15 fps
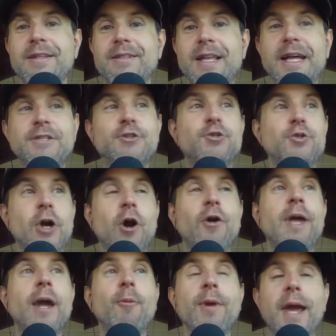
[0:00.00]
That's
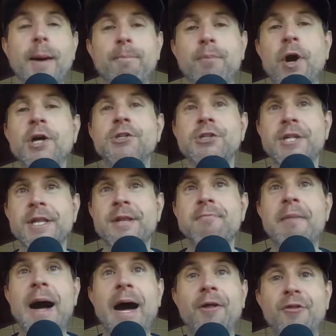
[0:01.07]
okay. We got punched in the
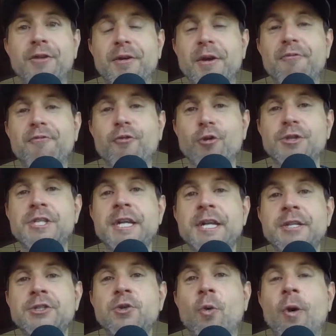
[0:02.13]
mouth at
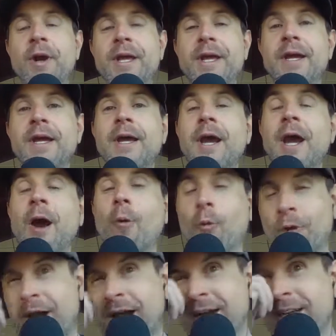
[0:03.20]
14-20, and
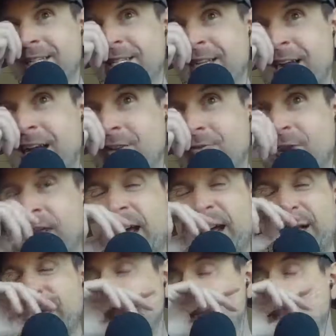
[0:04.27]
we're not going to stand for that.